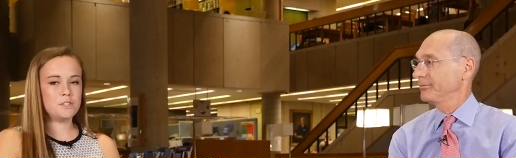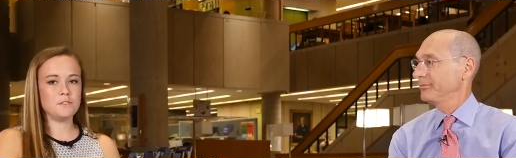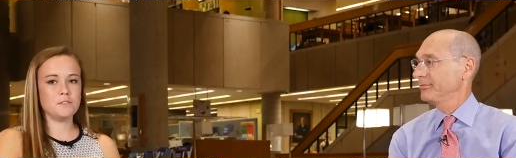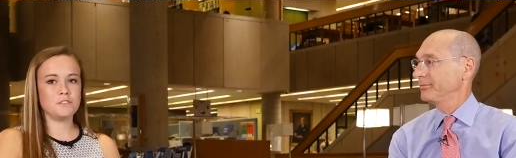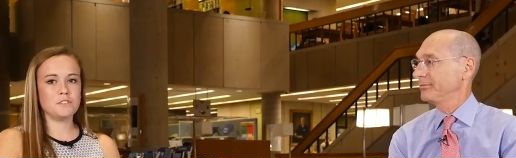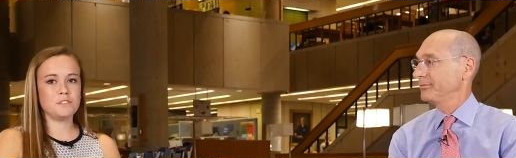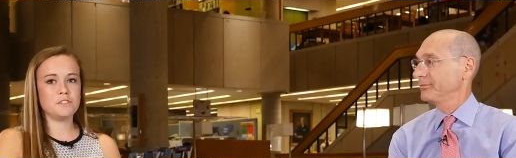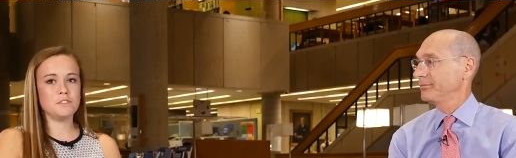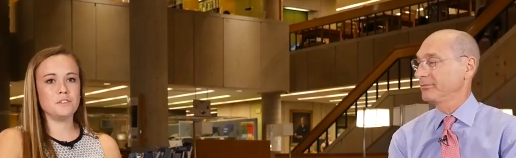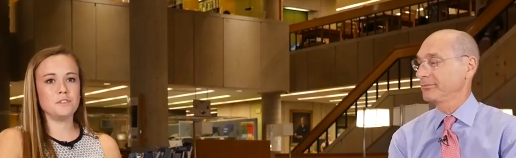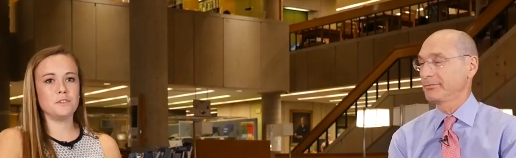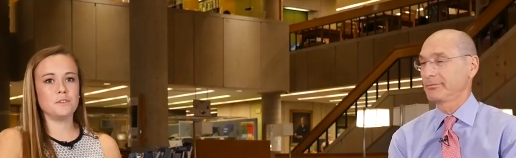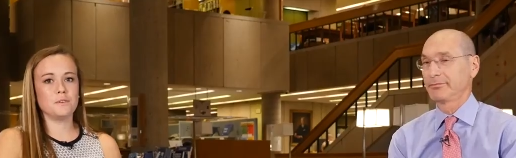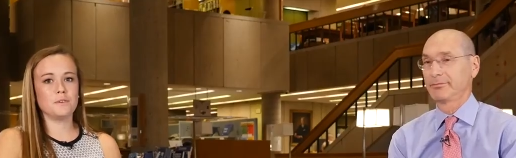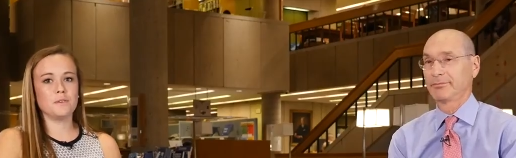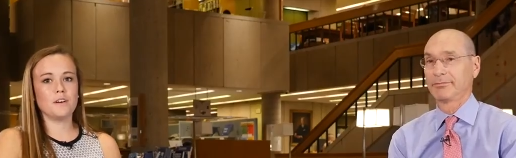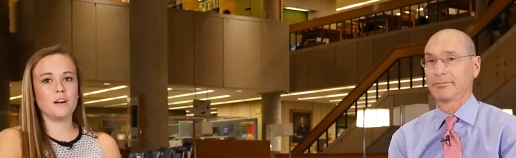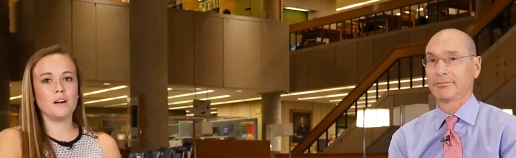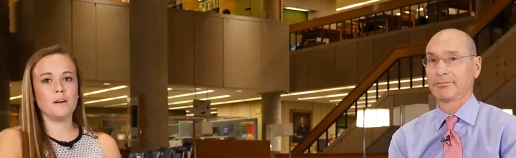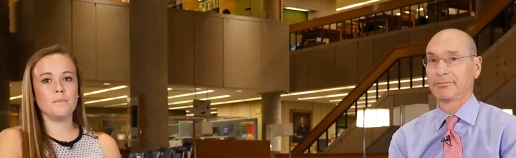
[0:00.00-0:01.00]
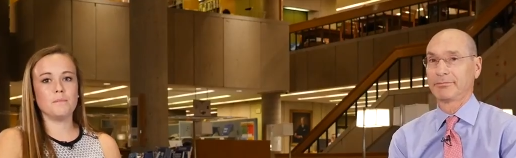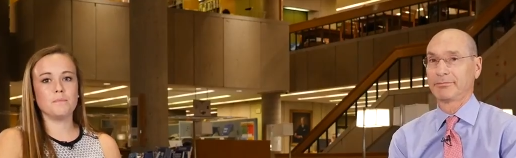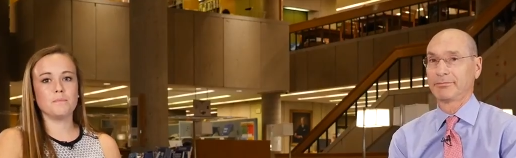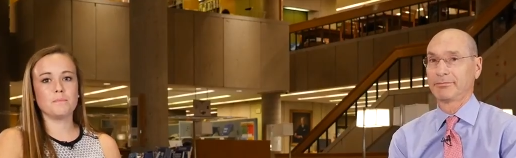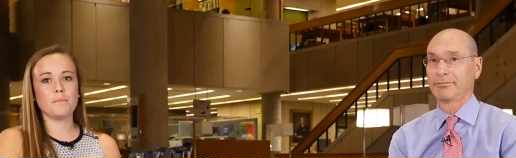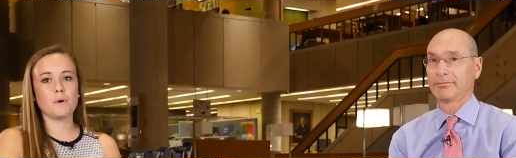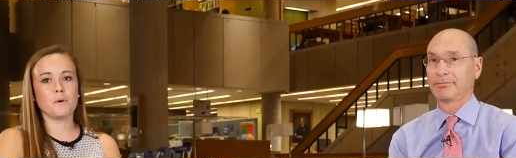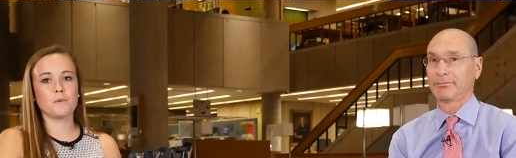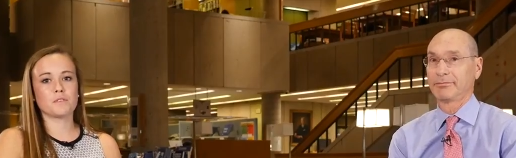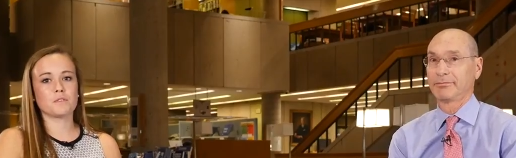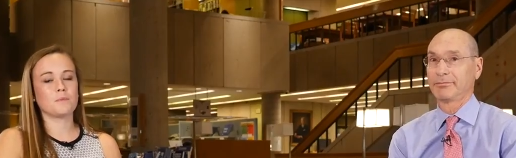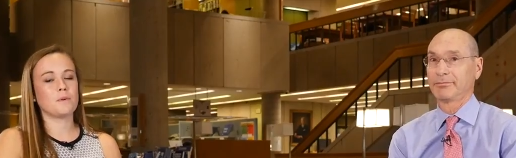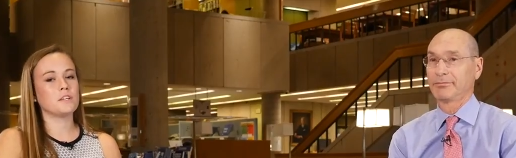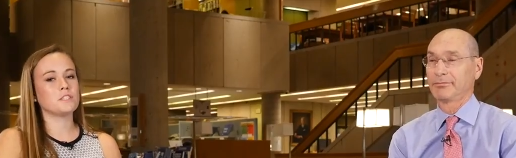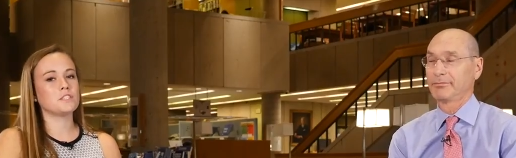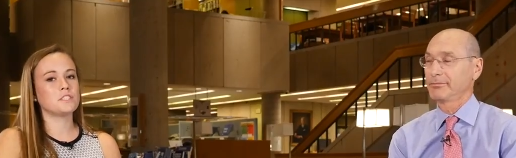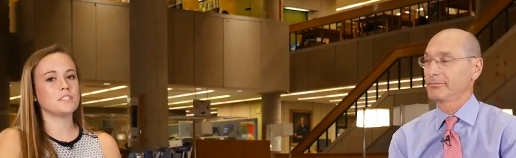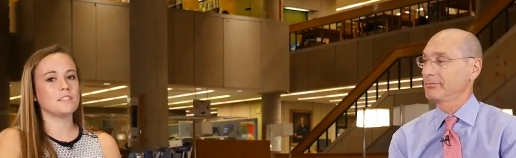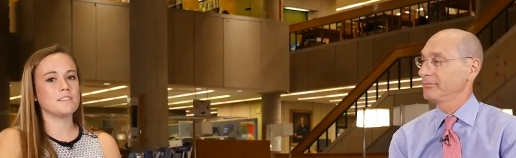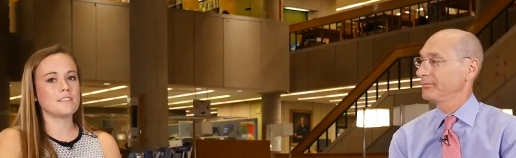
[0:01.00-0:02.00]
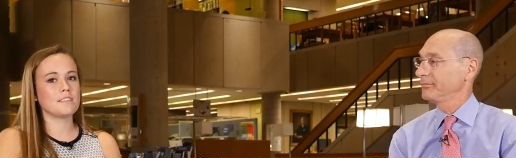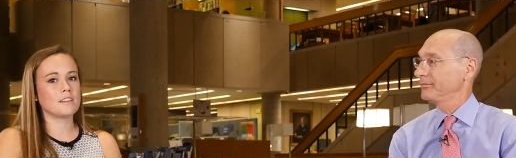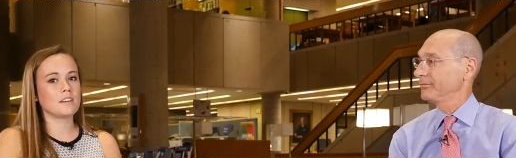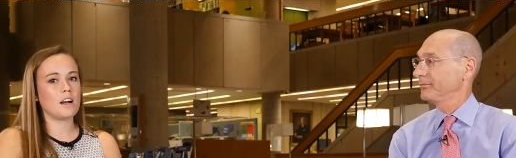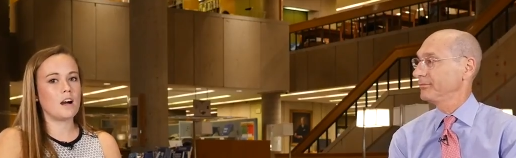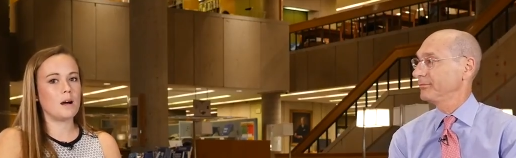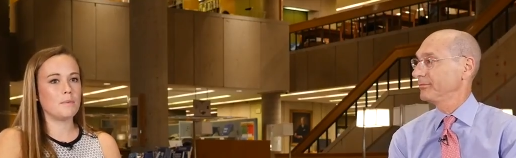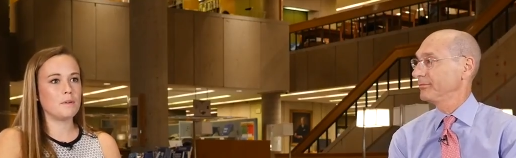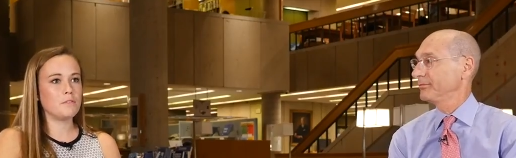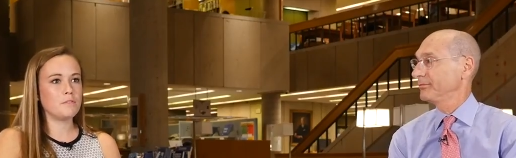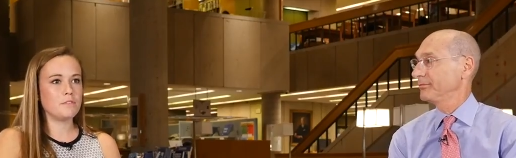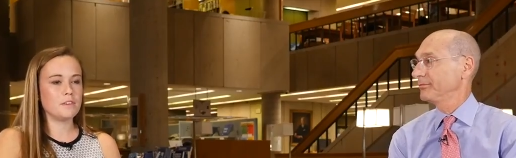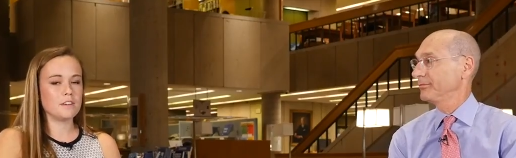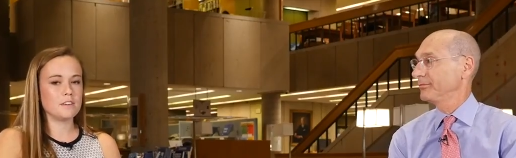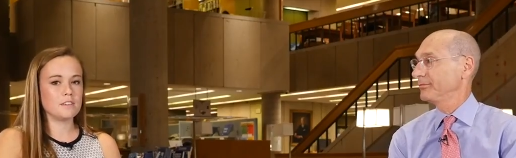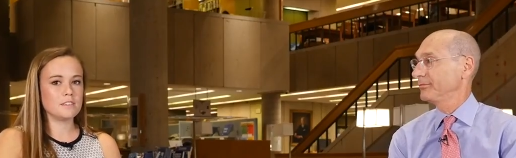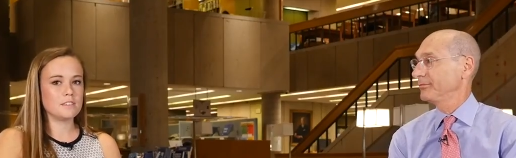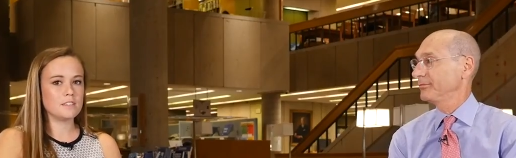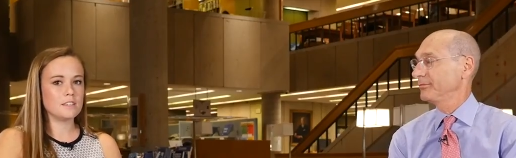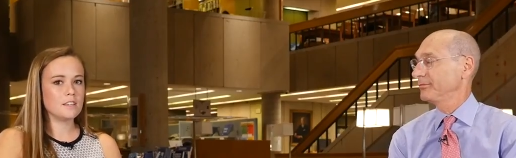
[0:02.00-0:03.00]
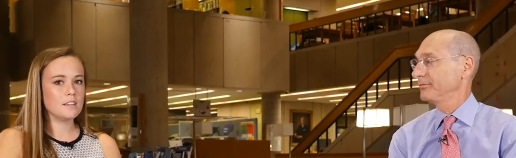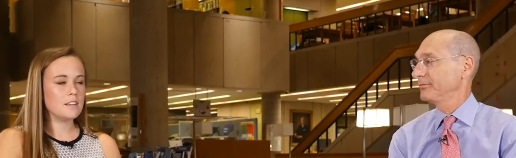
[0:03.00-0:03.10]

Speaker 1: you to um, post questions in the comment field.